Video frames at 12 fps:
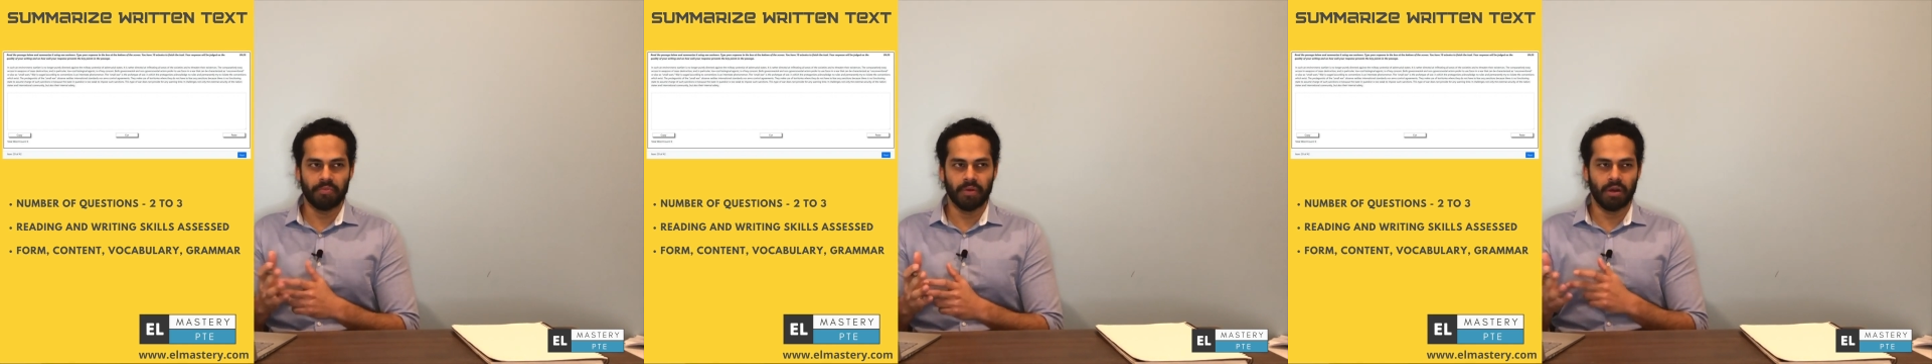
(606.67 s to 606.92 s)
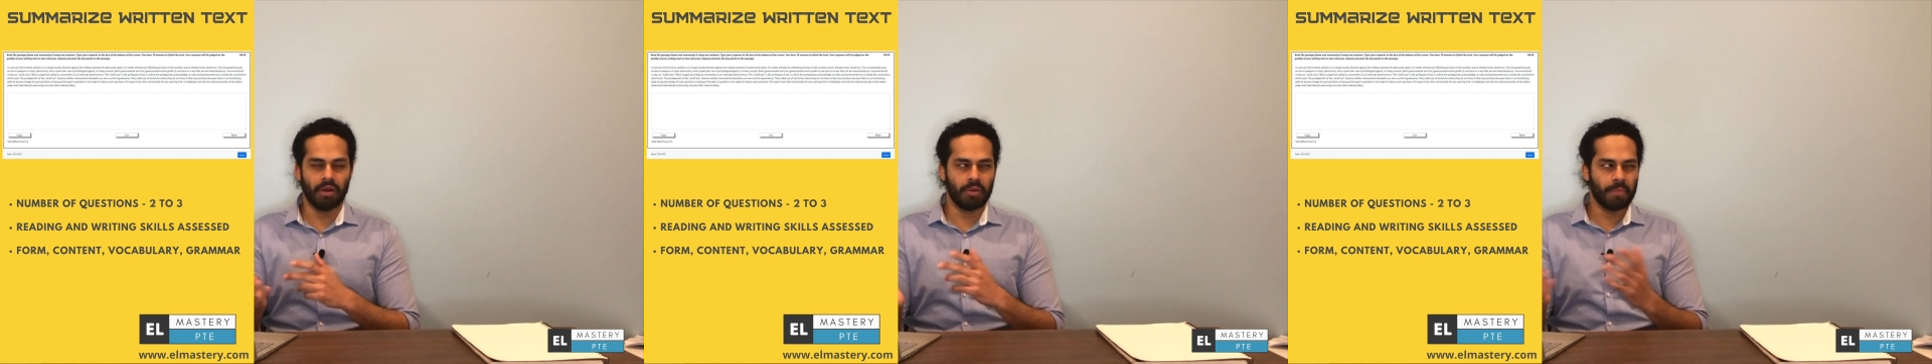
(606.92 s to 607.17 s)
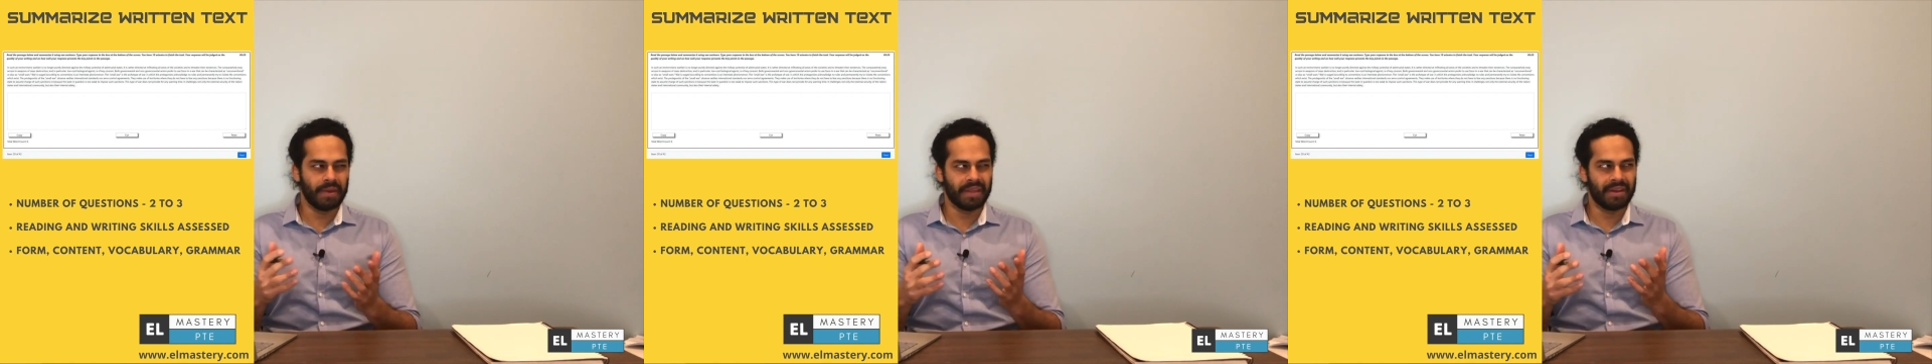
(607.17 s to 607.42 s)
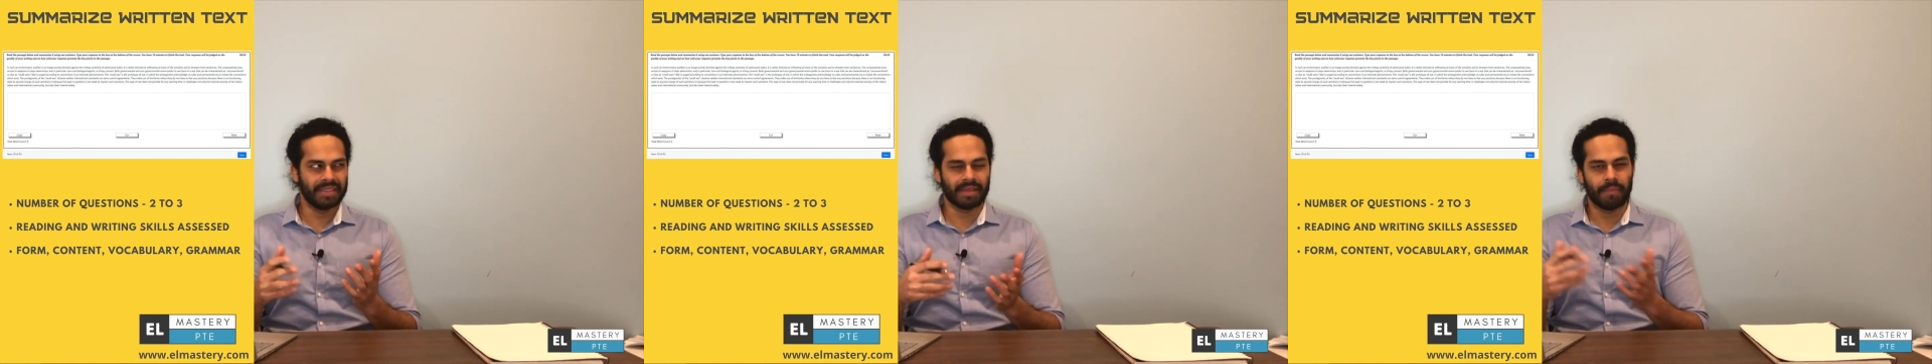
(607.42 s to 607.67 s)

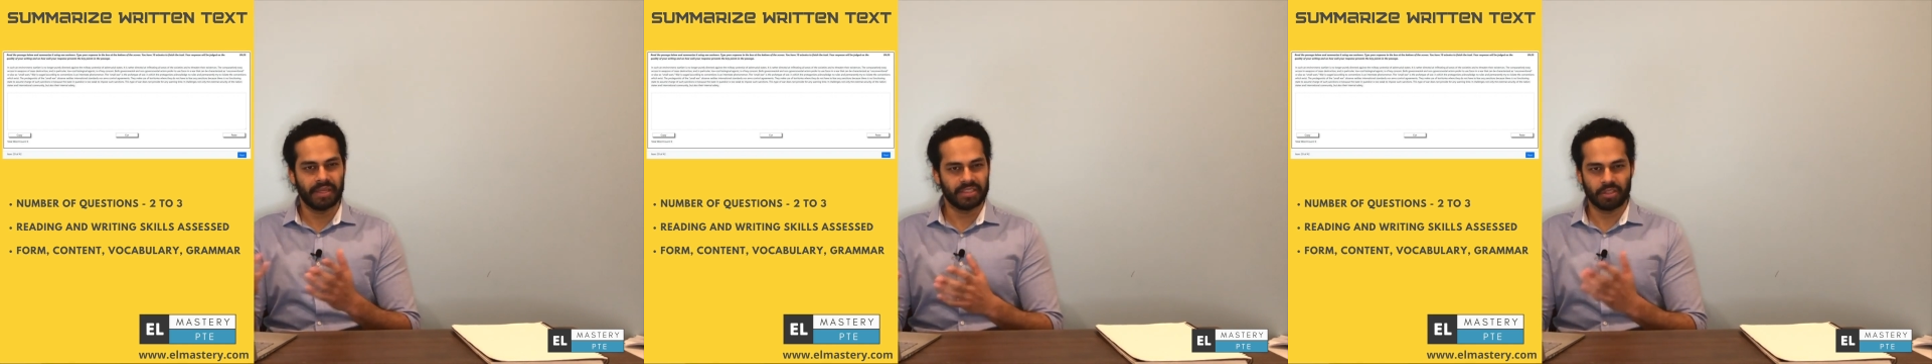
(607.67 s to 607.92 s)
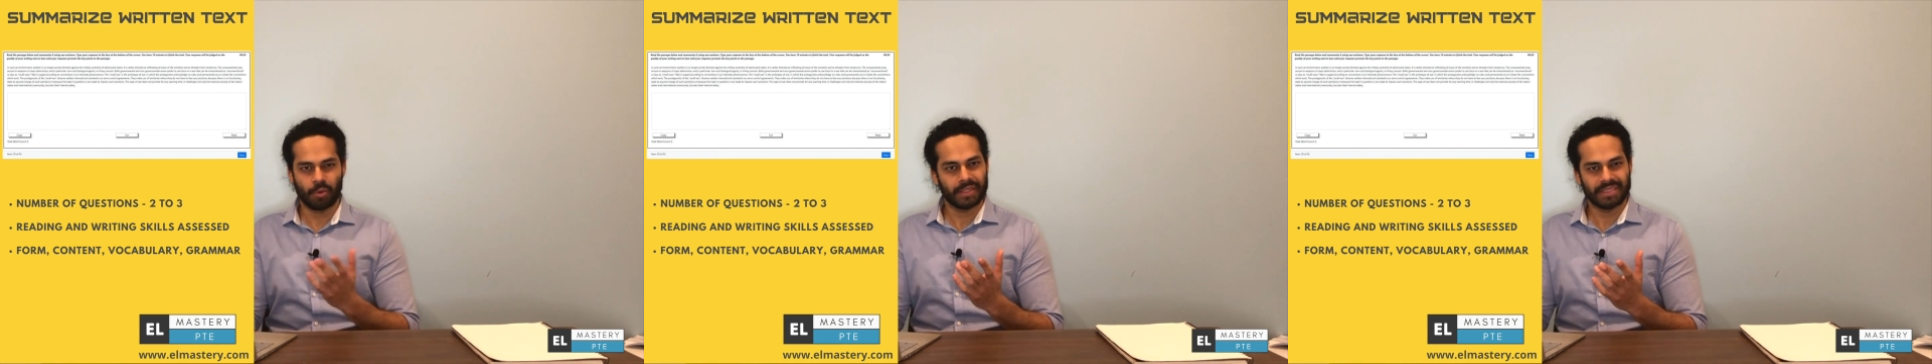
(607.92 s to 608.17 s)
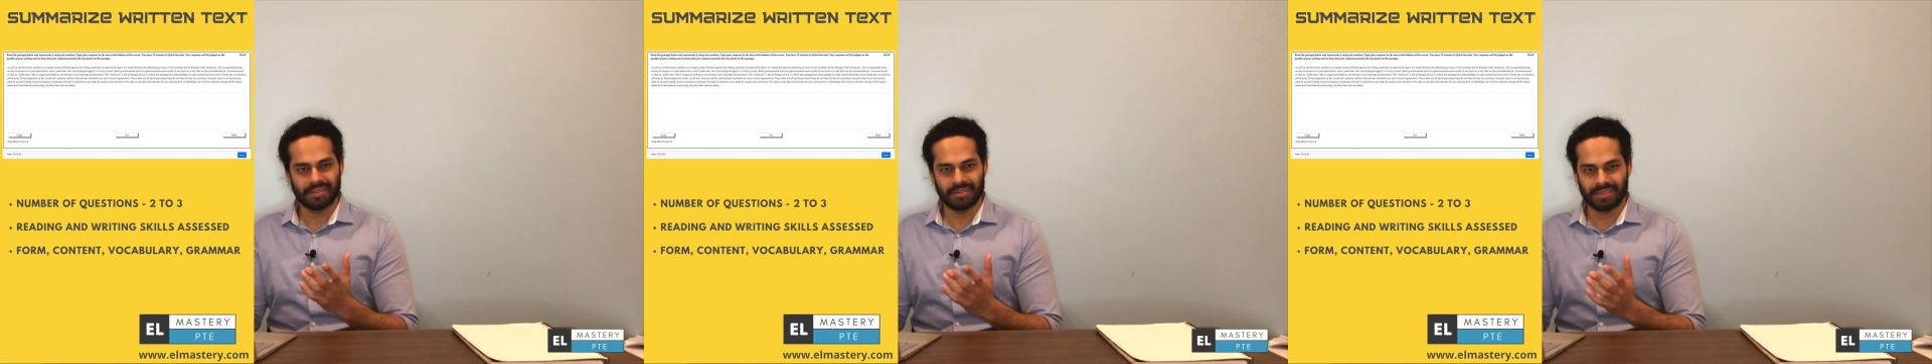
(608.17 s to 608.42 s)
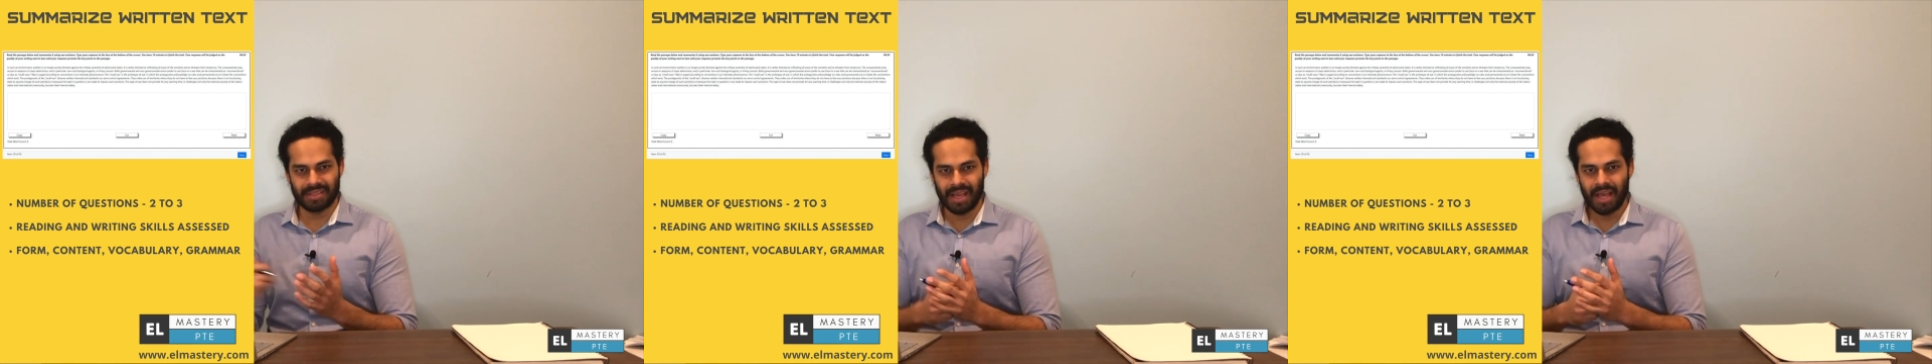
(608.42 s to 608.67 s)
repeated examination
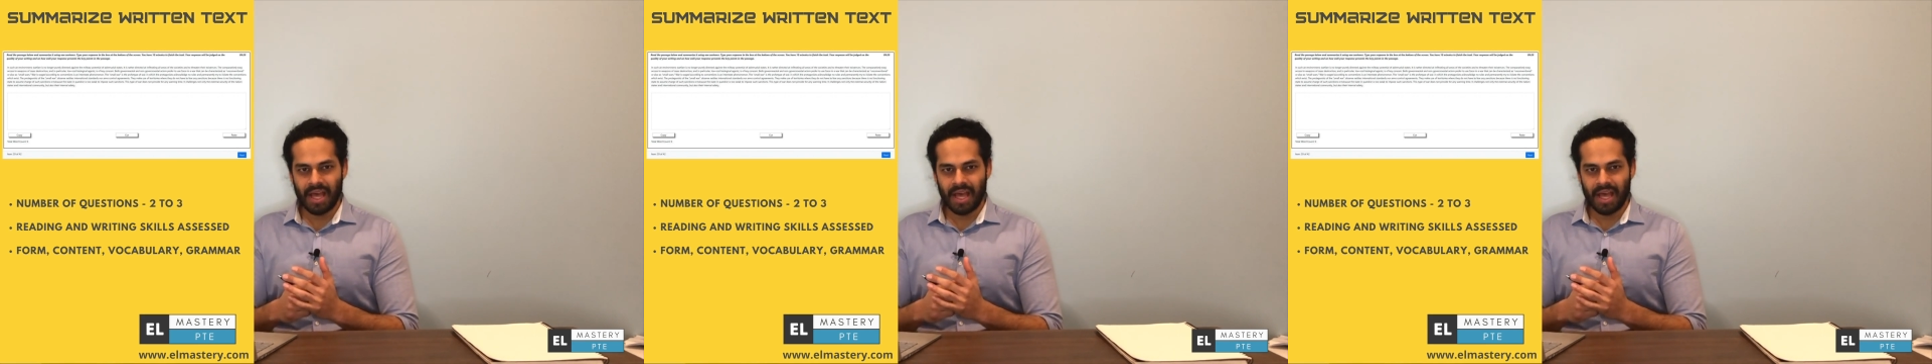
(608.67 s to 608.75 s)
questions.